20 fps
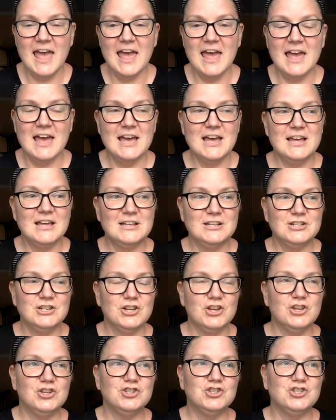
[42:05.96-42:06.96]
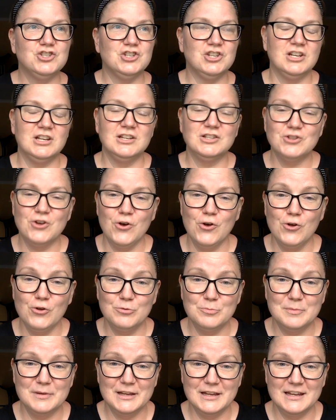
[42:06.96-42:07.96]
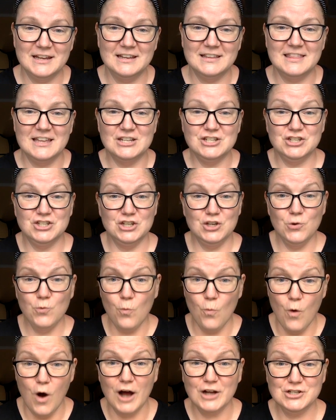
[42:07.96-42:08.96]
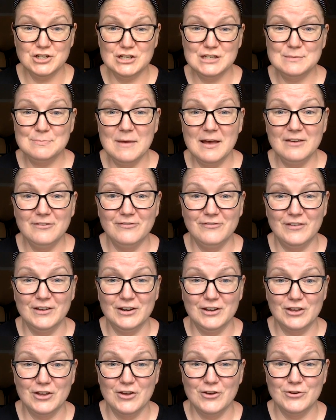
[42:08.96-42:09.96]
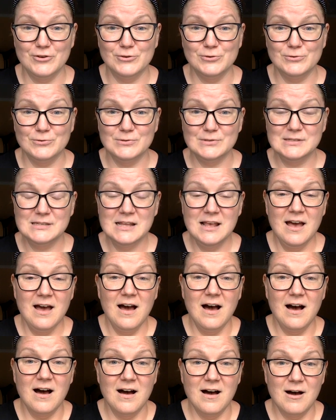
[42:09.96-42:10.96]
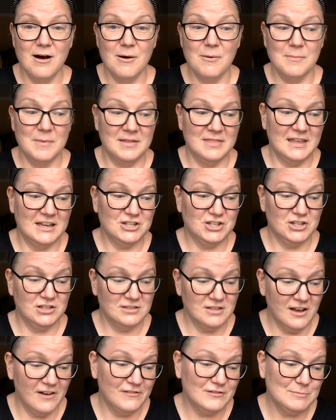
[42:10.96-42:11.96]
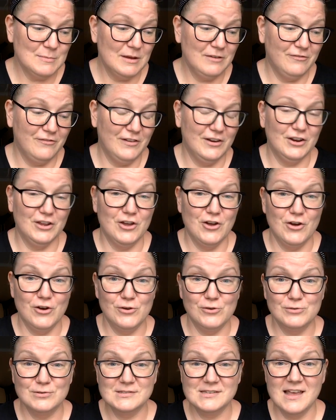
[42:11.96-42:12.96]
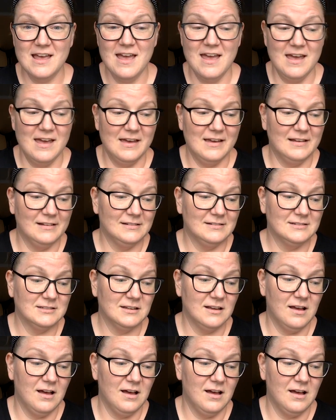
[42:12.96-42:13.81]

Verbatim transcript: And she told me that she watches my videos um, and that she loves my videos. And